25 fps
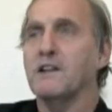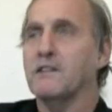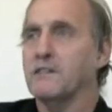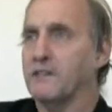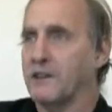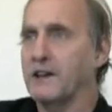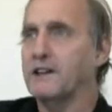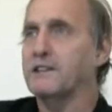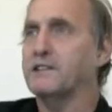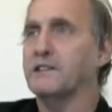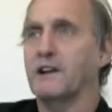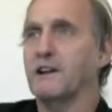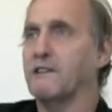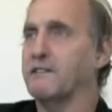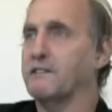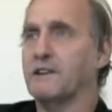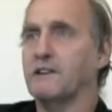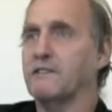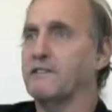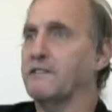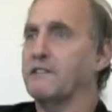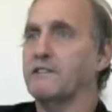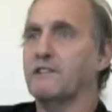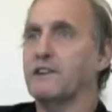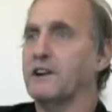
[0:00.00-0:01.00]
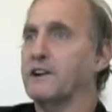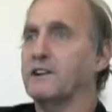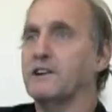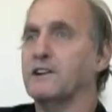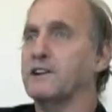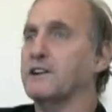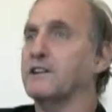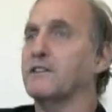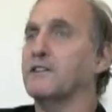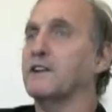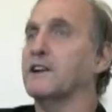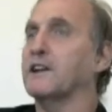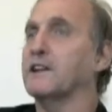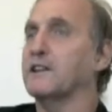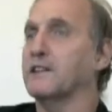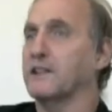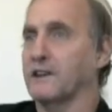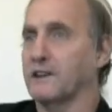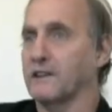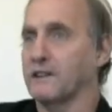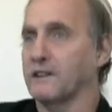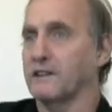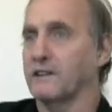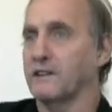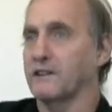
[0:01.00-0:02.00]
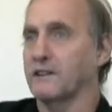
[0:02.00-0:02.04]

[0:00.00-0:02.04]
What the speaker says: They said I was never trained to do anything.